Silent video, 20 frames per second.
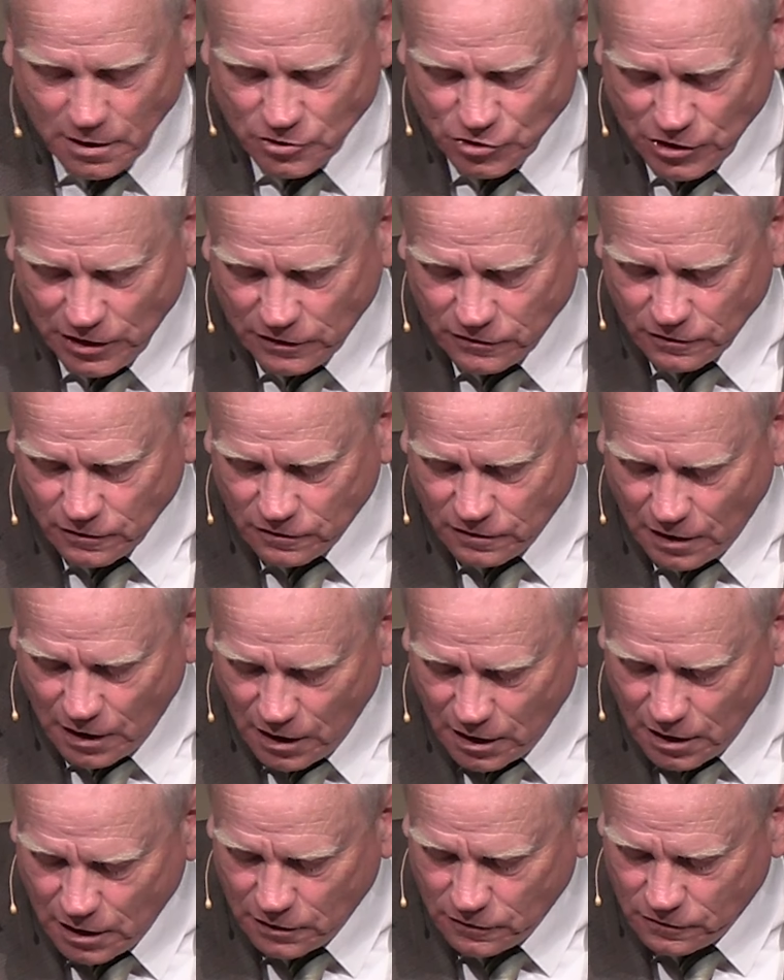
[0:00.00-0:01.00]
Jesus
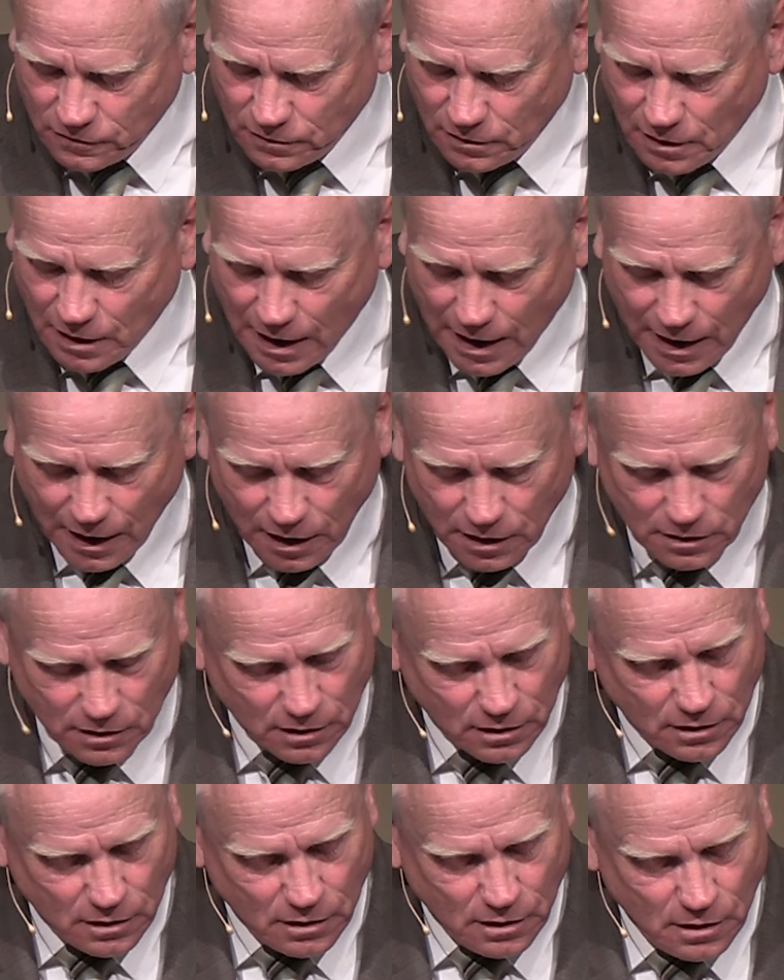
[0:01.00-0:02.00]
hints
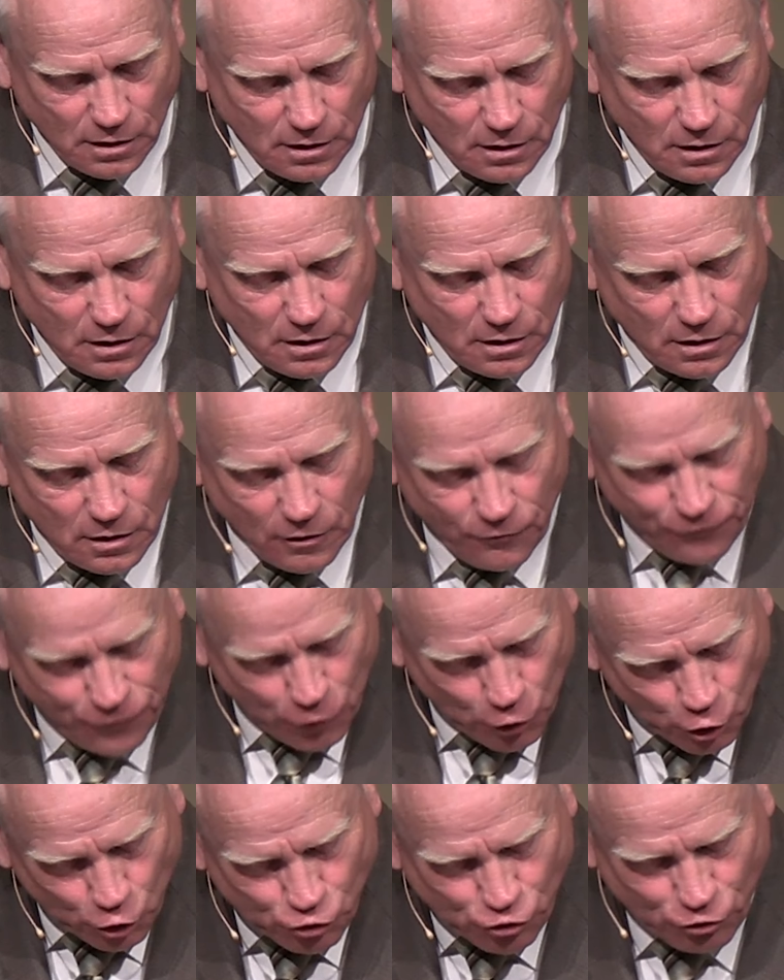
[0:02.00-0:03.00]
at a
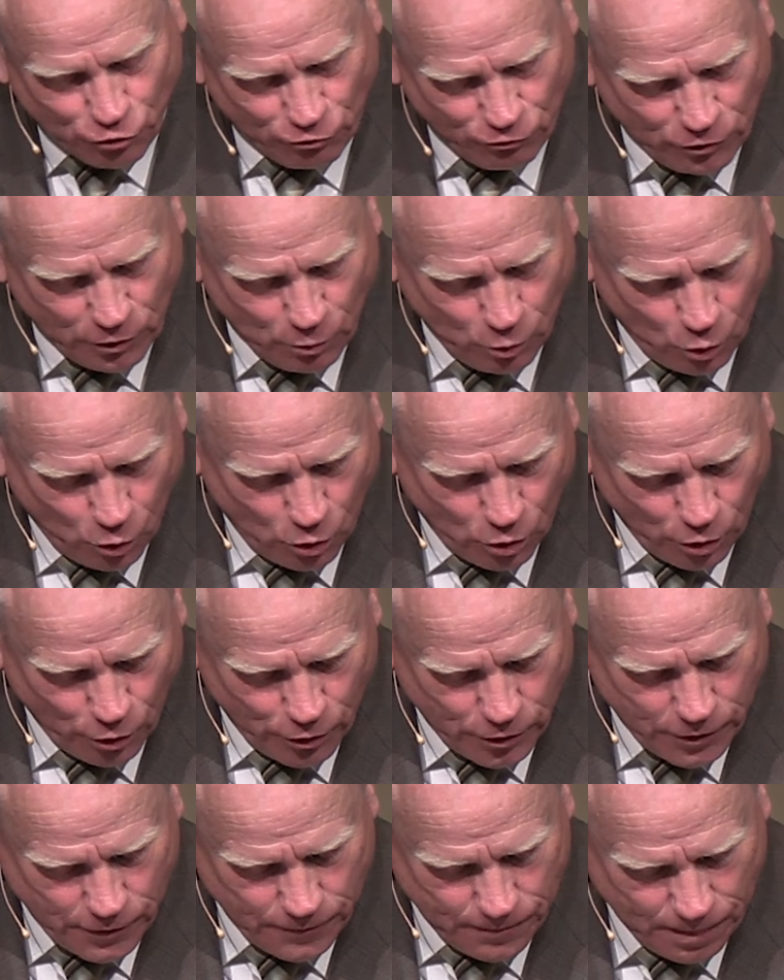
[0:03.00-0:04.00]
future
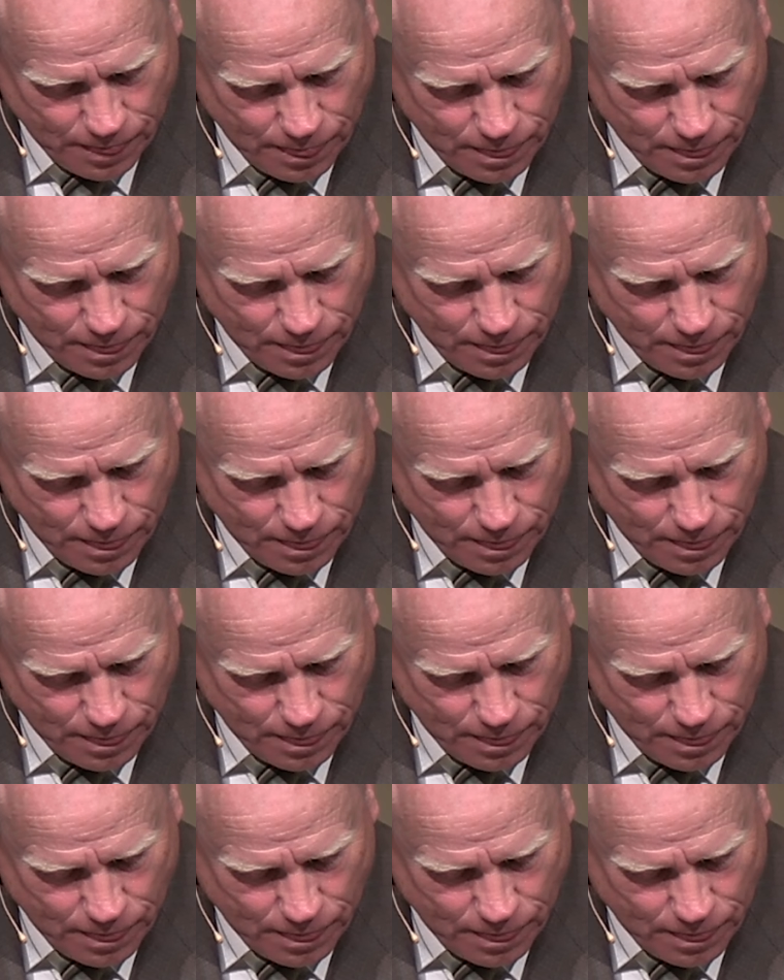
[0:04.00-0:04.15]
reward